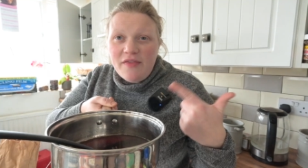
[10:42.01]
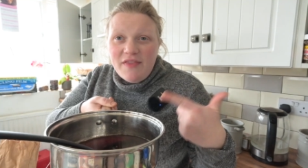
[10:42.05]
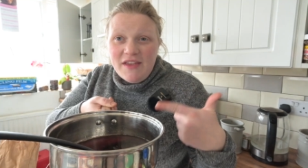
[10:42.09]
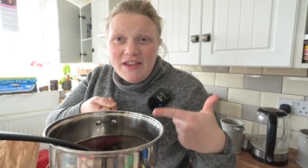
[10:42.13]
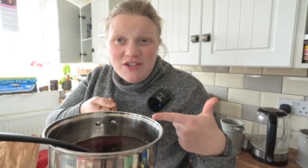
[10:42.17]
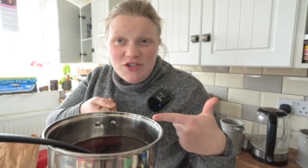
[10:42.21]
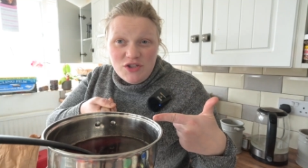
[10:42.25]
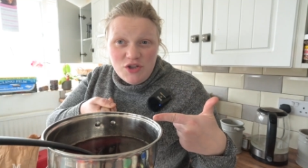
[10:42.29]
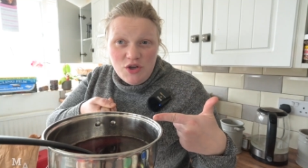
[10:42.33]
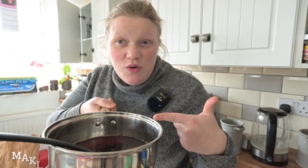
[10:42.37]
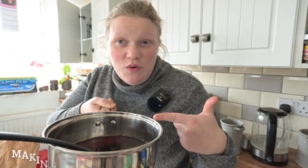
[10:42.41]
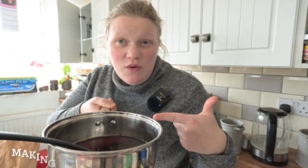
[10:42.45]

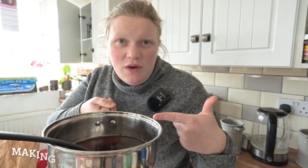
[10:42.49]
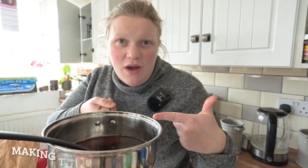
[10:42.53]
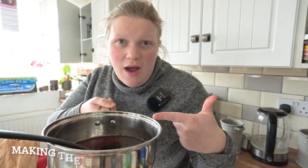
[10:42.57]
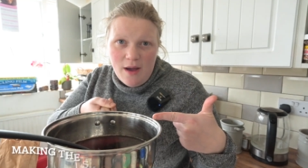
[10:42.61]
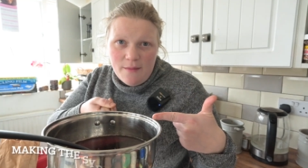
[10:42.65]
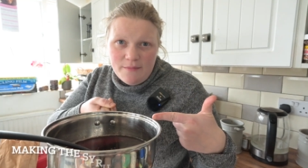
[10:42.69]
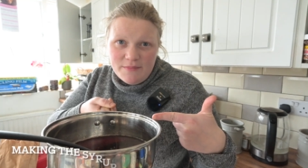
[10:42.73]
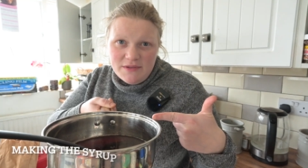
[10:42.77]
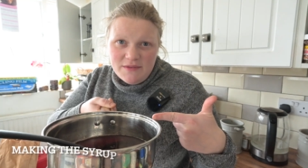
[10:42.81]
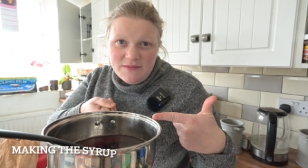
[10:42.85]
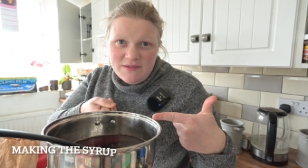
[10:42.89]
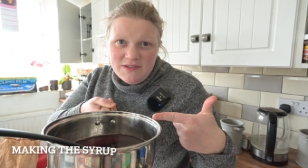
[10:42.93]
There's 2
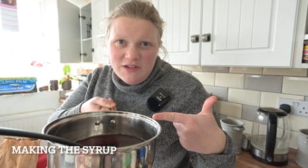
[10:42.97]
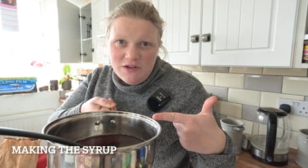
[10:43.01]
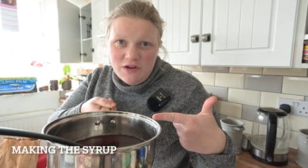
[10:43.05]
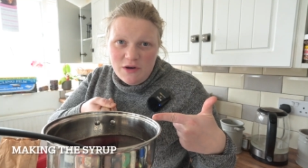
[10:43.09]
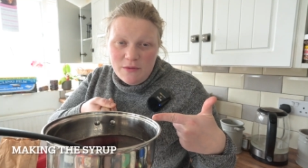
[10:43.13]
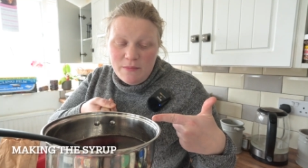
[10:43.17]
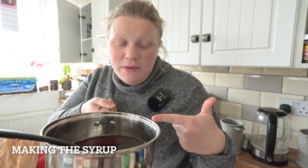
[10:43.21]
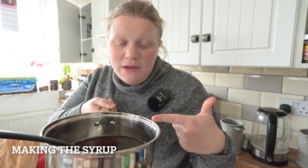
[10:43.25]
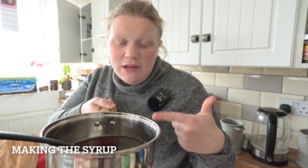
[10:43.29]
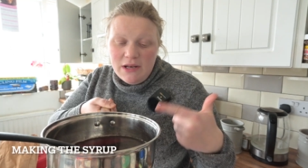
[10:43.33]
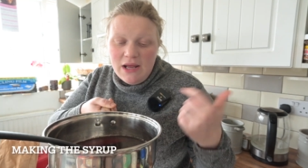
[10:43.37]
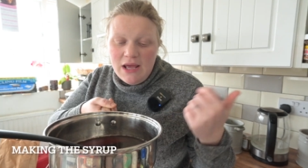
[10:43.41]
cups of
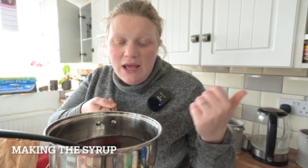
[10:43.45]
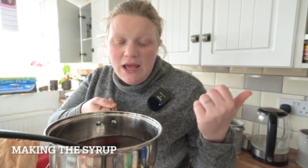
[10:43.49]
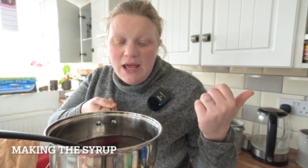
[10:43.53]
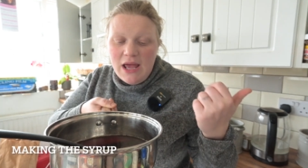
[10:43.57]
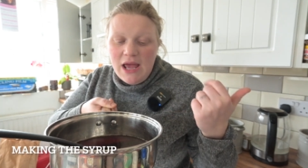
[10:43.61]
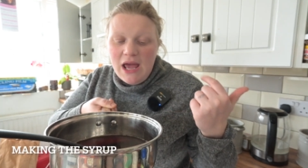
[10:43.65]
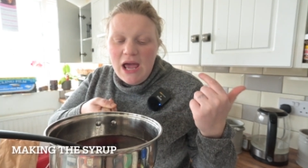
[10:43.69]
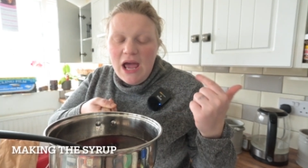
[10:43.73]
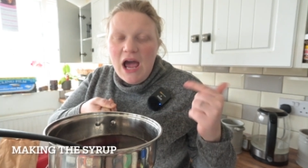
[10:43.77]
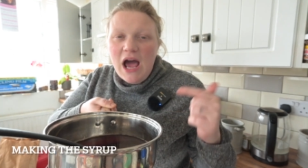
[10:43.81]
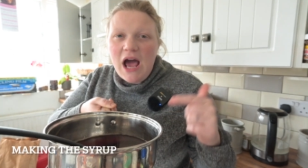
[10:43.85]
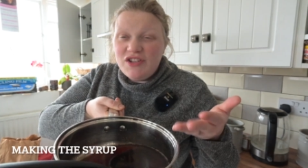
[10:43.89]
syrup in
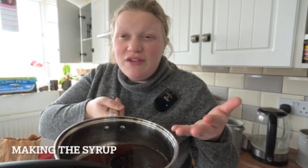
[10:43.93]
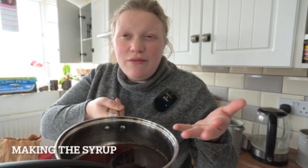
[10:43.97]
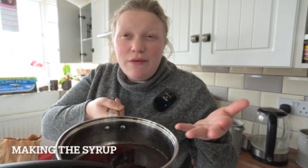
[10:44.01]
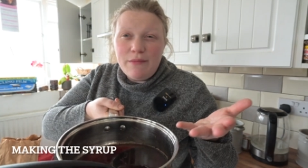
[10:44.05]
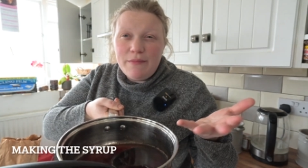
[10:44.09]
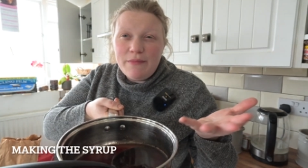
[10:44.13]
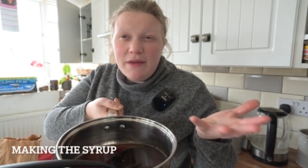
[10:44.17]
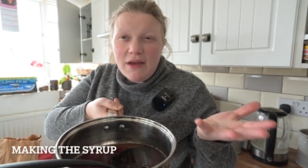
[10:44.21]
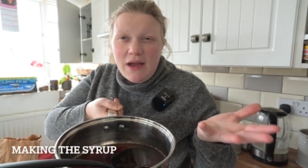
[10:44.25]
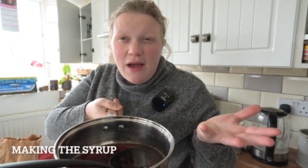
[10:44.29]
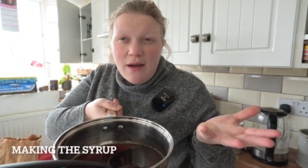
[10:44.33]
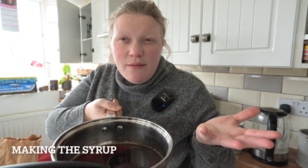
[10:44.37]
here, syrup
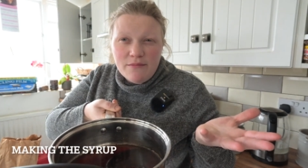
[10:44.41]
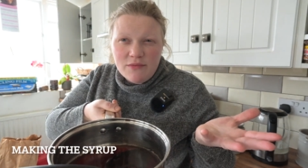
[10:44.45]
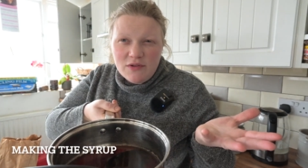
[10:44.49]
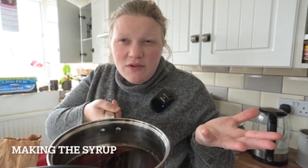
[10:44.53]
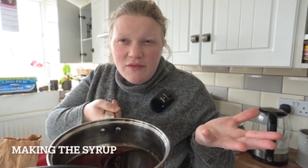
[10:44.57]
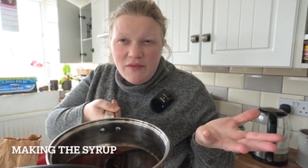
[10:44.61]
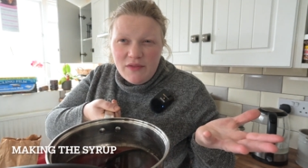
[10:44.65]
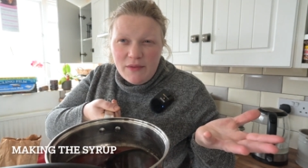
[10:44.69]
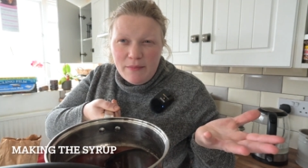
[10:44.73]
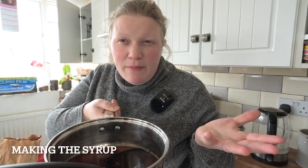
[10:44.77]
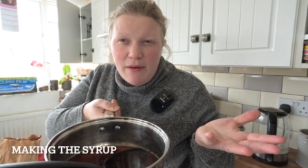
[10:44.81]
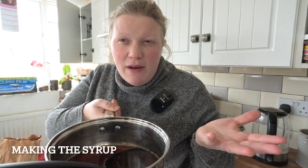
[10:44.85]
that comes
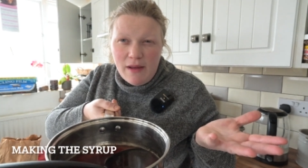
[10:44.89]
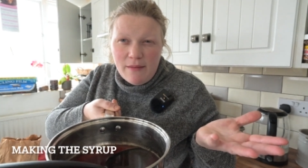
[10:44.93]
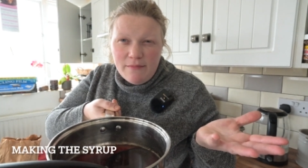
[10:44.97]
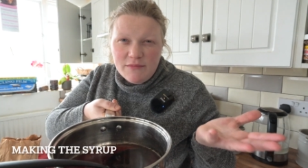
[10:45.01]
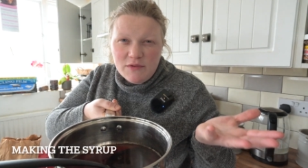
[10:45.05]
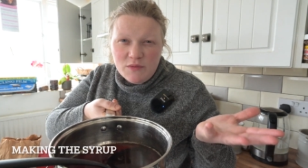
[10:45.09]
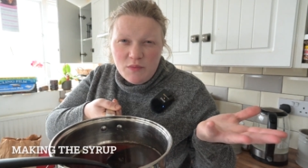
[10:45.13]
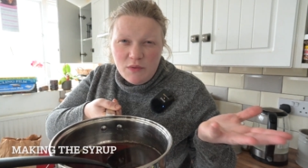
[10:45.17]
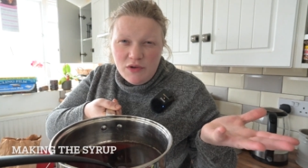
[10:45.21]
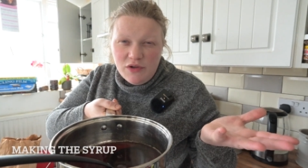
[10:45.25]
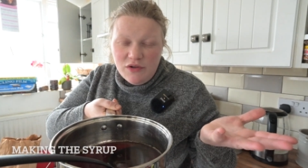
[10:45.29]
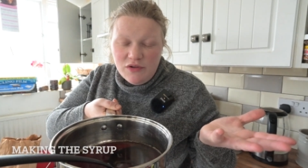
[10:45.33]
off of the
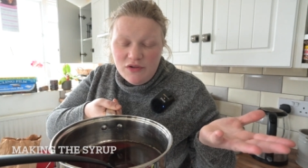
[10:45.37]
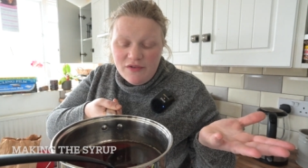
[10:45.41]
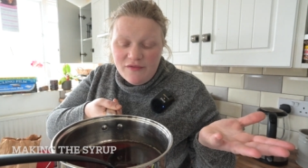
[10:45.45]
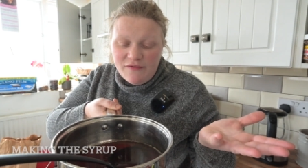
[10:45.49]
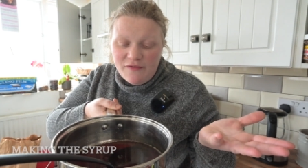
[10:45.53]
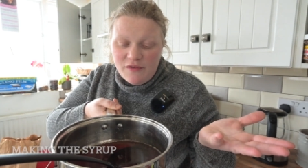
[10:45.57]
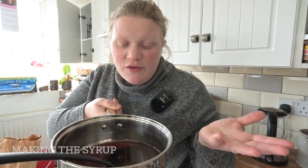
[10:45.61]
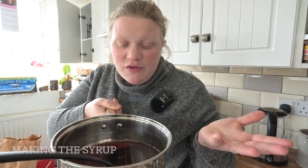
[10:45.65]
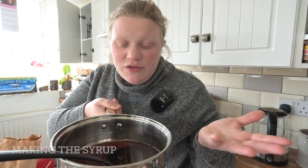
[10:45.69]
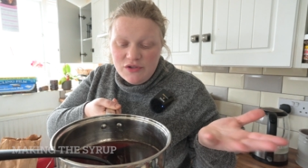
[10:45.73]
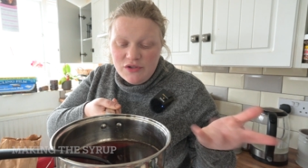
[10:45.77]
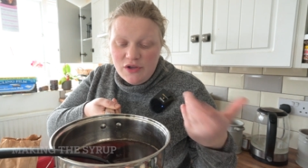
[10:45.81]
plums when you
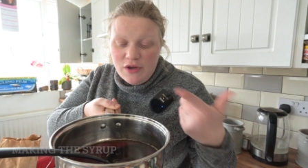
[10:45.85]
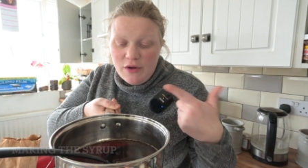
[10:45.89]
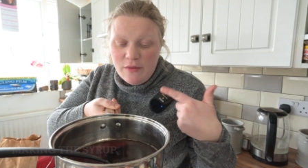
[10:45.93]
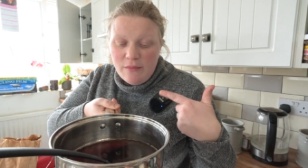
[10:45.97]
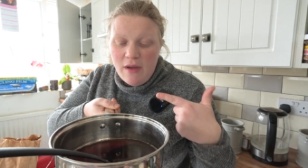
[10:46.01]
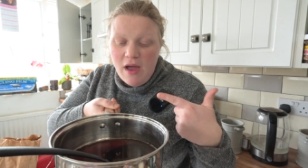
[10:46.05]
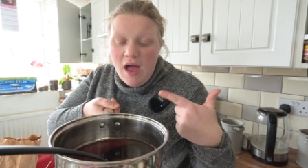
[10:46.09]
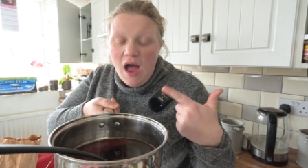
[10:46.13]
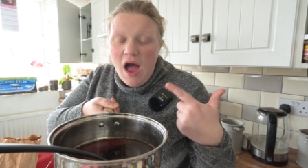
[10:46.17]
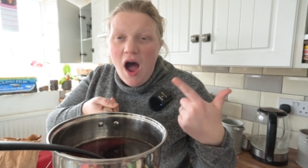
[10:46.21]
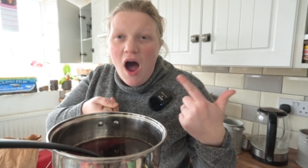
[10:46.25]
defrost them,